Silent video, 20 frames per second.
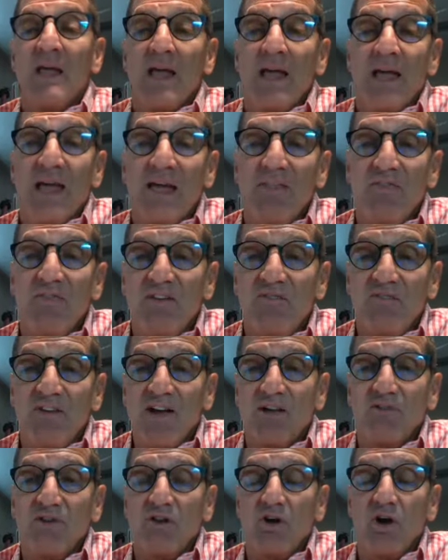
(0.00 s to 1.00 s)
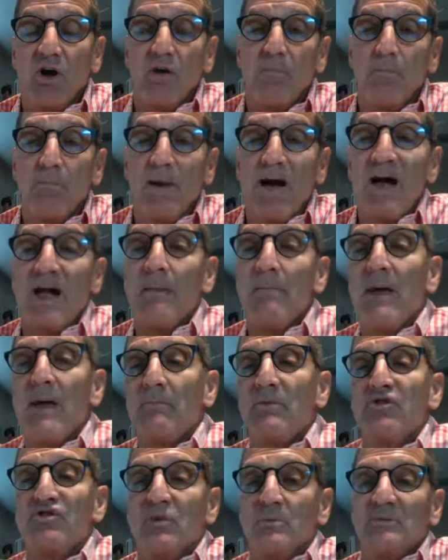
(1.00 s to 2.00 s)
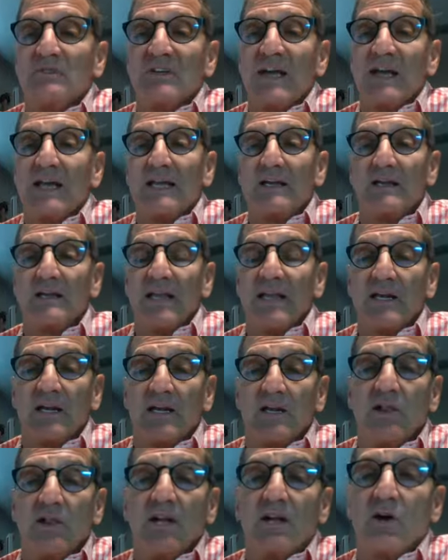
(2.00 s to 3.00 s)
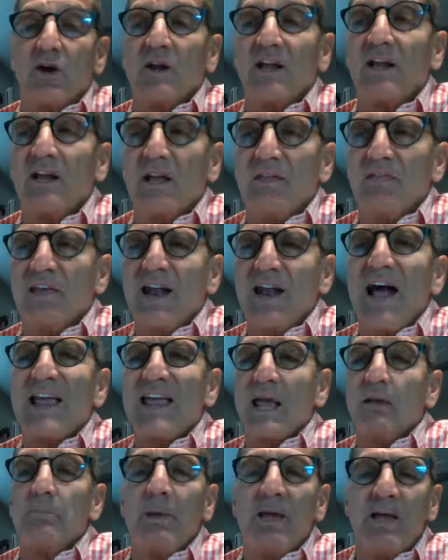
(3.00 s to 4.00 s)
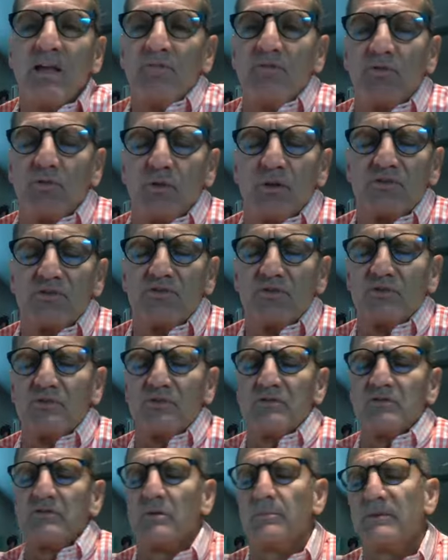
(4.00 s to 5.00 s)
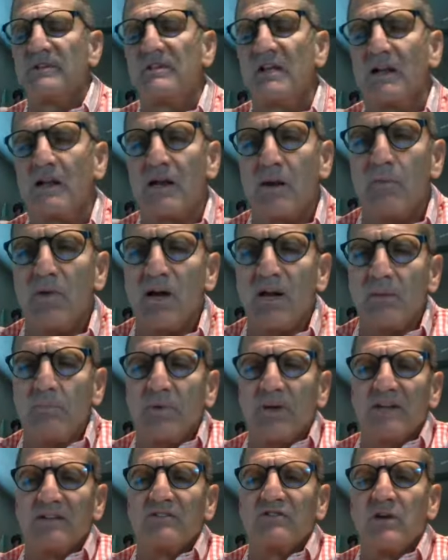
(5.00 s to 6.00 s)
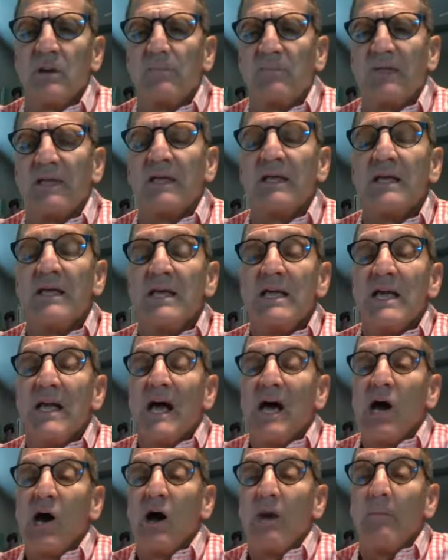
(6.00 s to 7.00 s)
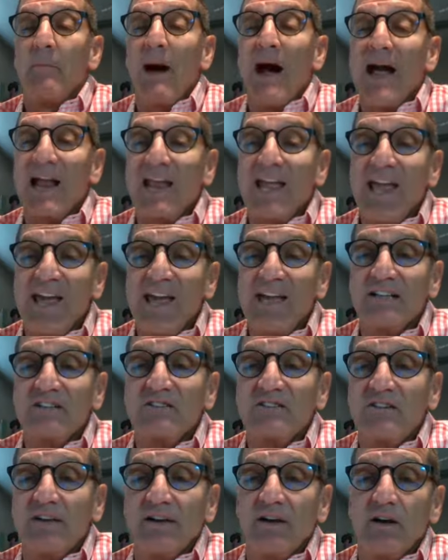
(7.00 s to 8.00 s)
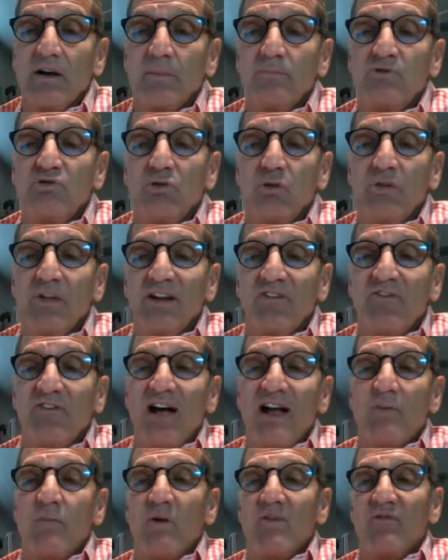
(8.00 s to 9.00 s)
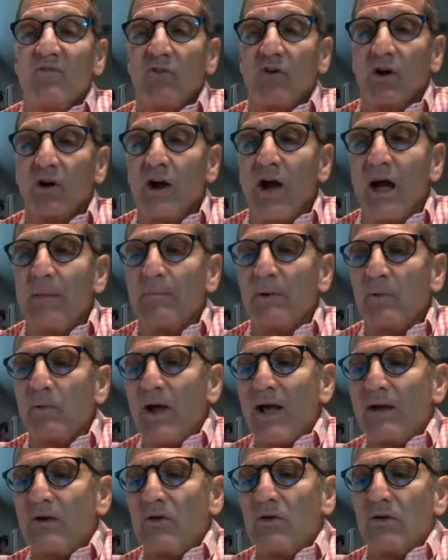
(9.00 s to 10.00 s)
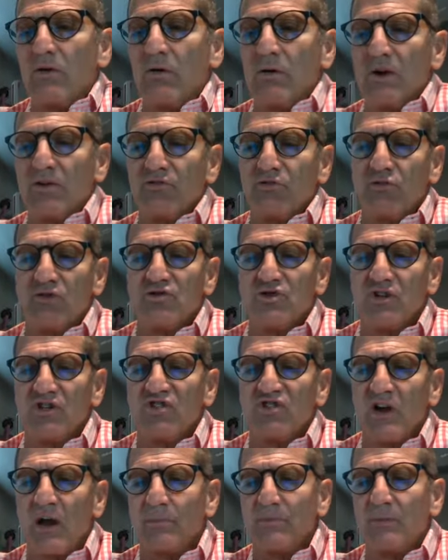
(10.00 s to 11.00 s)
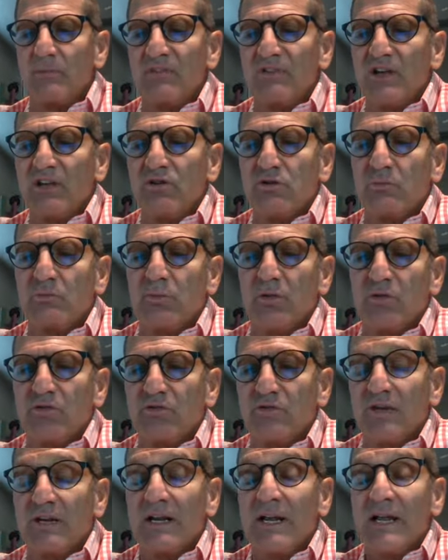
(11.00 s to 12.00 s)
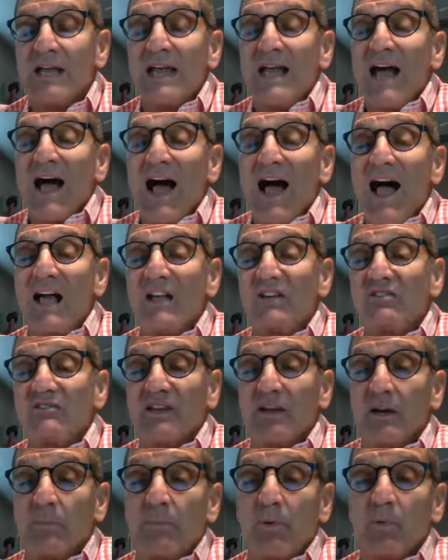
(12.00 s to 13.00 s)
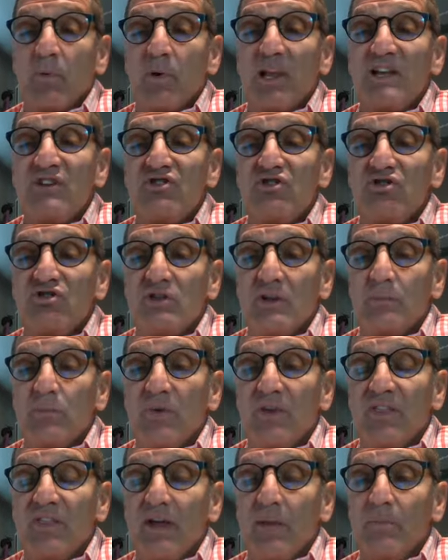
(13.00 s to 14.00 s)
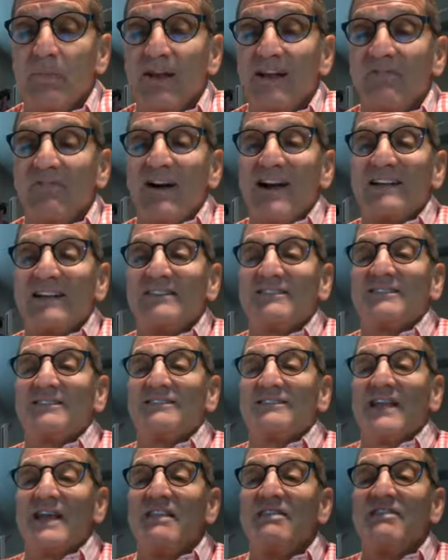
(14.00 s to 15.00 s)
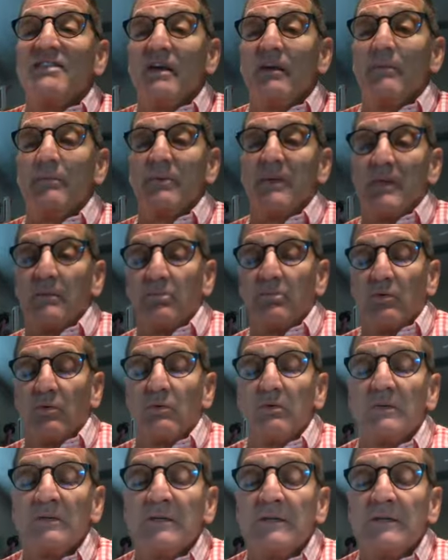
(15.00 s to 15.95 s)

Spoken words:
and they found it on my membership site, they can click on it and then I get paid for it. So it's not a lot of money, but it's something. I can set it up so that if I refer a copywriter or a search engine optimization person, I set up a relationship with them that if I send them people,